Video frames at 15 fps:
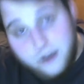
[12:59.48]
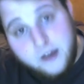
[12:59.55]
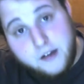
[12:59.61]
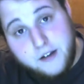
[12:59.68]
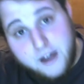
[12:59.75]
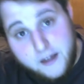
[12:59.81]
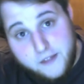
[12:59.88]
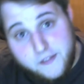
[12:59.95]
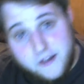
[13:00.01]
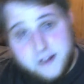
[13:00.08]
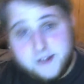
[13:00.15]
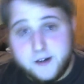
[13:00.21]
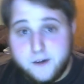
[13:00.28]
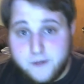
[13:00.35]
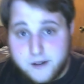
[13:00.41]
Now that that's
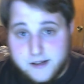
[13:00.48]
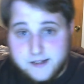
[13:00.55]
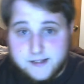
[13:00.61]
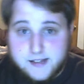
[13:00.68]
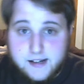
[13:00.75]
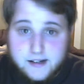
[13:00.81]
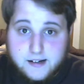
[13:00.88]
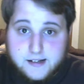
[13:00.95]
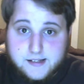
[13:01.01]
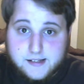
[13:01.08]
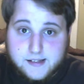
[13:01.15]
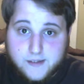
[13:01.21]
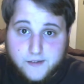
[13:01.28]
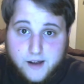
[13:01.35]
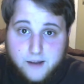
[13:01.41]
over, incidentally, since
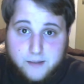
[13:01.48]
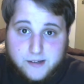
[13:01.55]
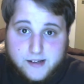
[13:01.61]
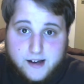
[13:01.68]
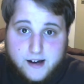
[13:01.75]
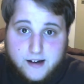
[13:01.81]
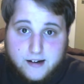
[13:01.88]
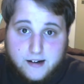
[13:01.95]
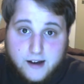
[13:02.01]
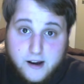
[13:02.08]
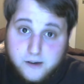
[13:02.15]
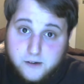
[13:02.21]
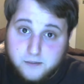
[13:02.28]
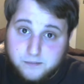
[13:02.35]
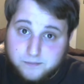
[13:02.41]
I've got my Sonic
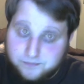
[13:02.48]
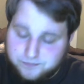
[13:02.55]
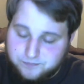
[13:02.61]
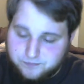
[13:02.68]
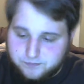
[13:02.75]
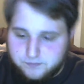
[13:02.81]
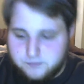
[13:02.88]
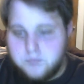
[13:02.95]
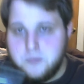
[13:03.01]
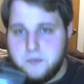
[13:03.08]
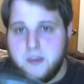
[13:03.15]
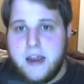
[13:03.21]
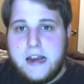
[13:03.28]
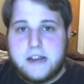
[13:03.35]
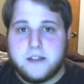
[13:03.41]
out,
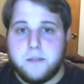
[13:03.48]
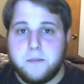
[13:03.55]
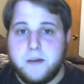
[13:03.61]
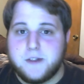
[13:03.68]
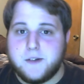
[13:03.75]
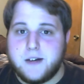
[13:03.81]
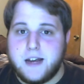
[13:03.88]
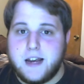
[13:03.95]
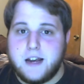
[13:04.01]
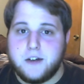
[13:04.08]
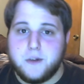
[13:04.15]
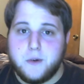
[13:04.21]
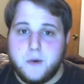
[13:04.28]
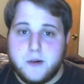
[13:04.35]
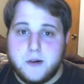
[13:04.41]
I hit the button so I can't do
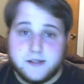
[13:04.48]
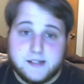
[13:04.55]
the noise.